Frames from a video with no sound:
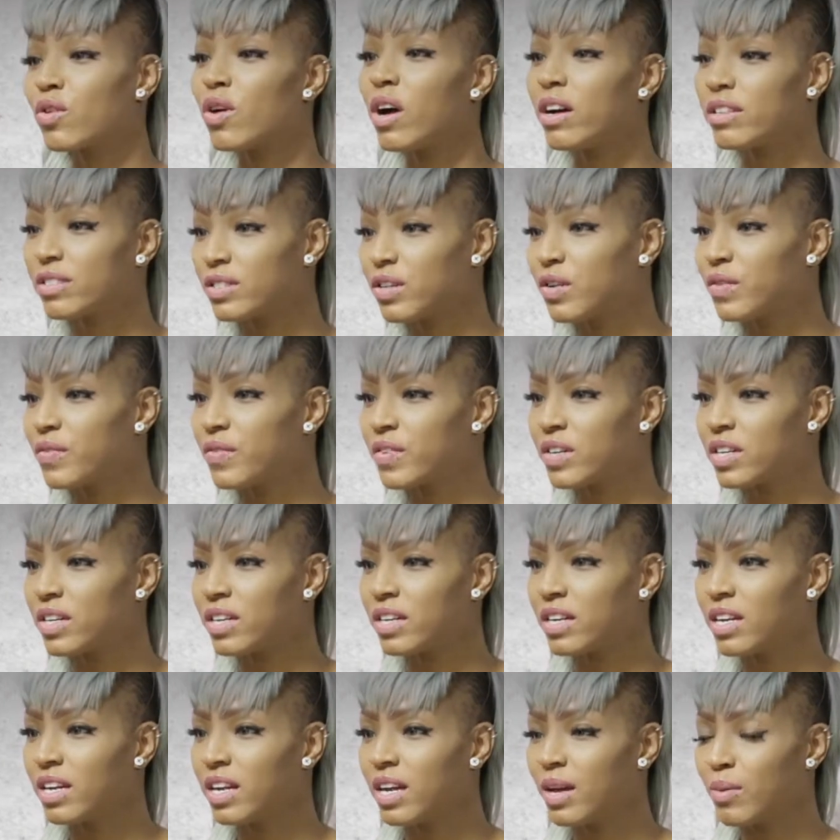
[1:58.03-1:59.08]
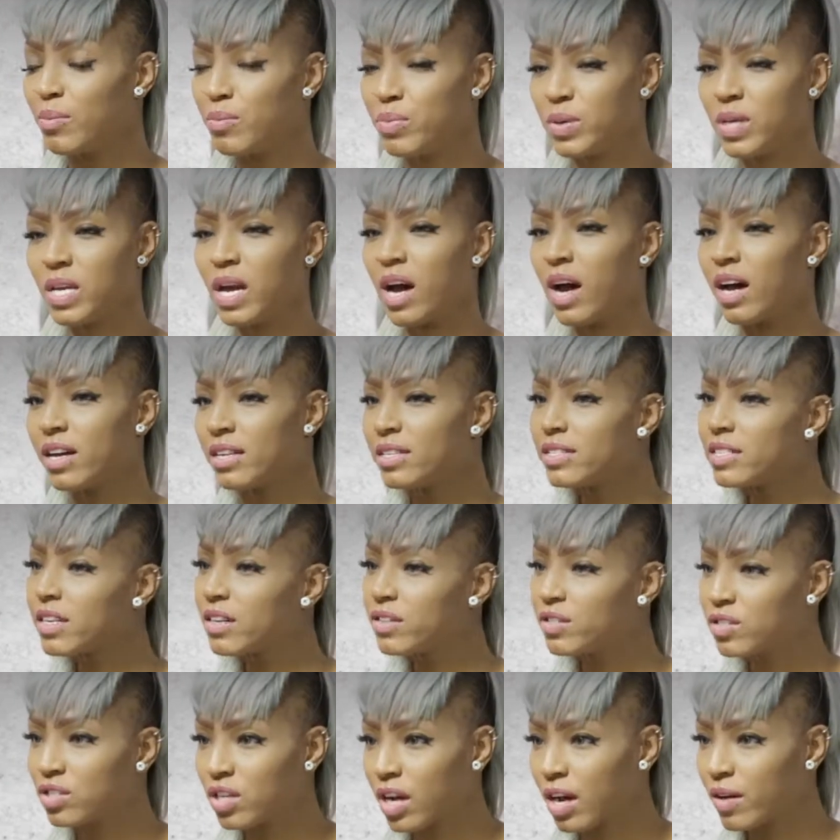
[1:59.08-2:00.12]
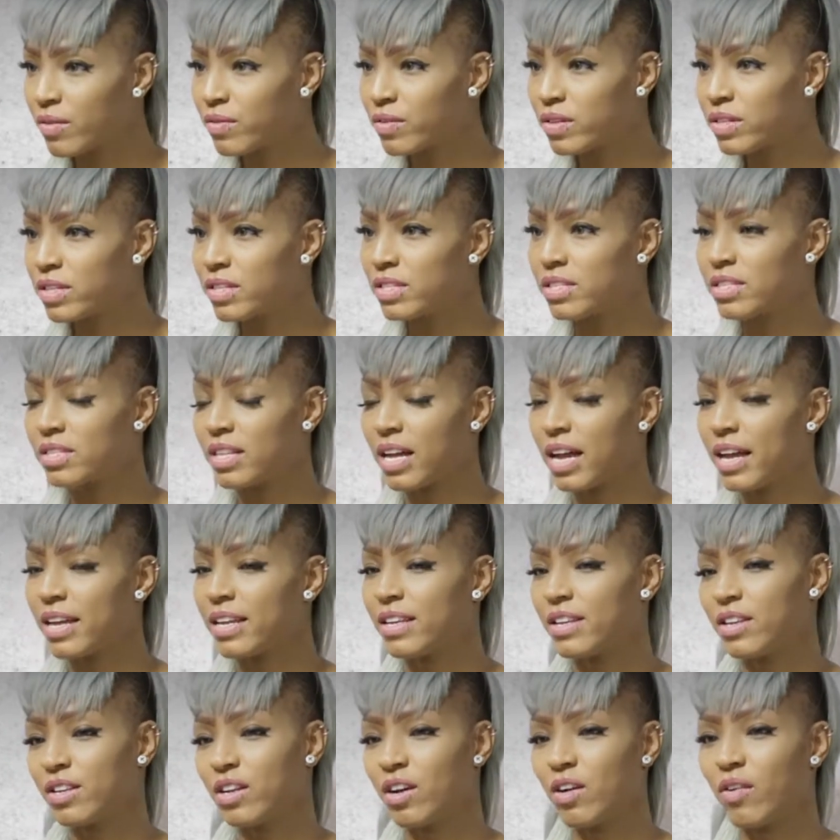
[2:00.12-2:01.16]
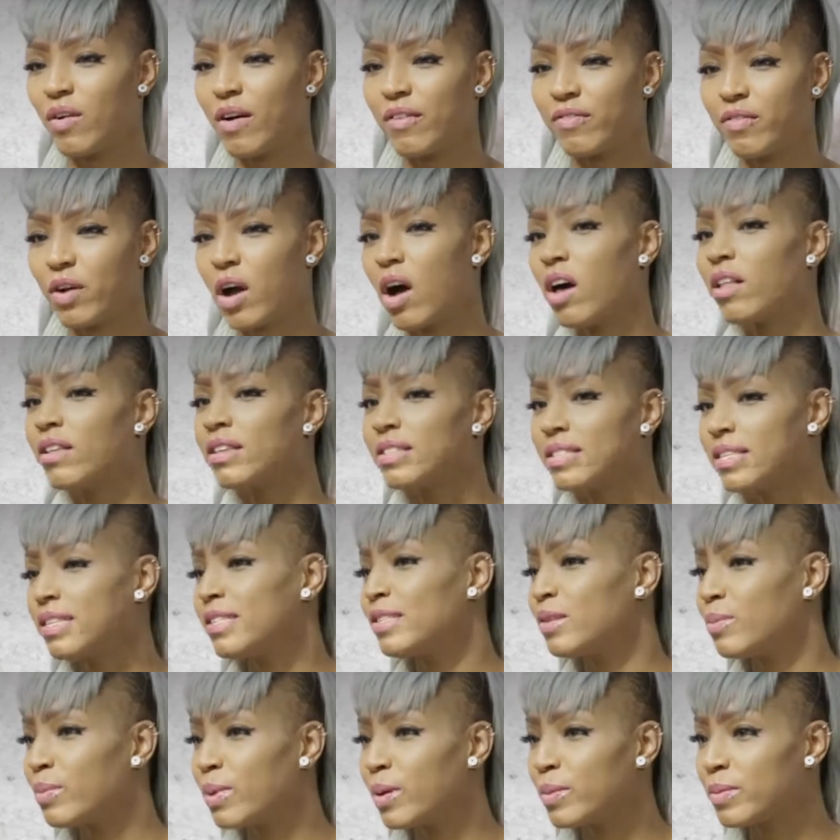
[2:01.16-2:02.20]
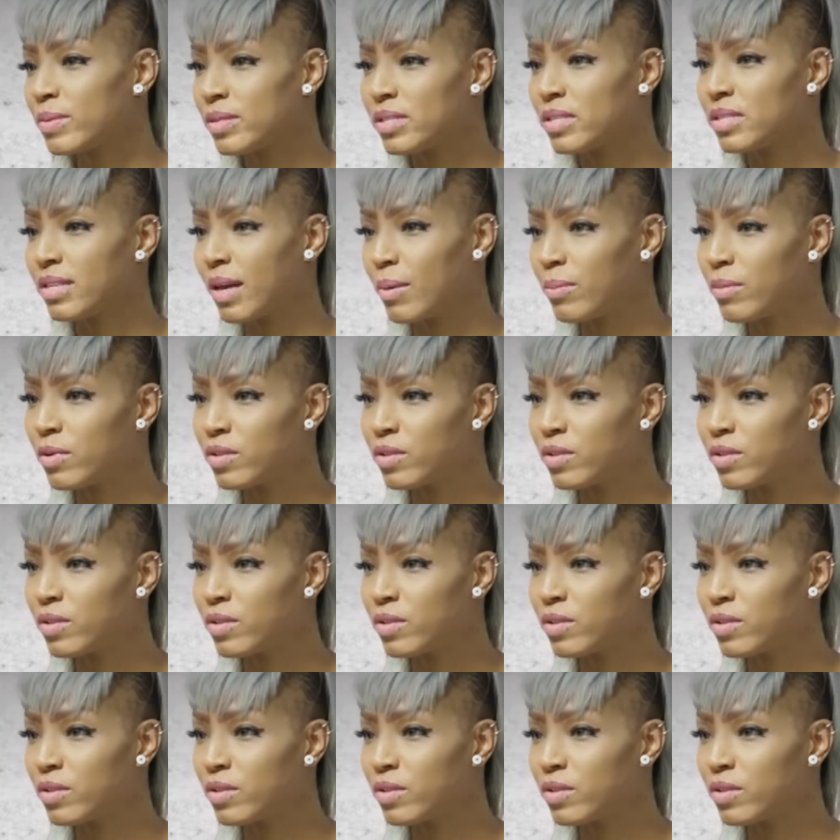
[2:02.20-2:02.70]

cross over beyond certain genres. Like, you know, for all intents and purposes, I'm